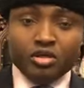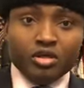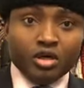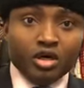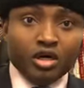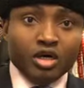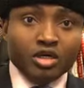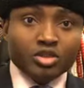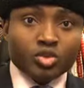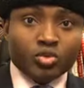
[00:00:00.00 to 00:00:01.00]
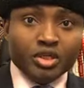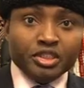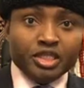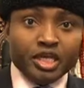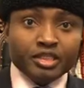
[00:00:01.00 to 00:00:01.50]

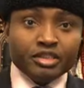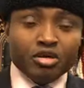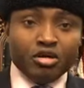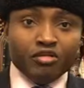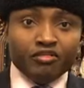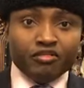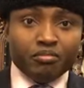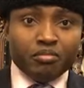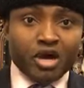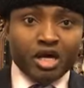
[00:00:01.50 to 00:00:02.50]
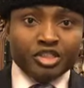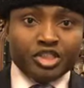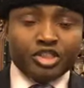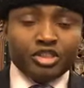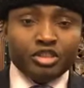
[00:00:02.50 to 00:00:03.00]
20th of
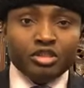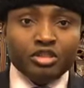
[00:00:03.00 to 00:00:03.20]
March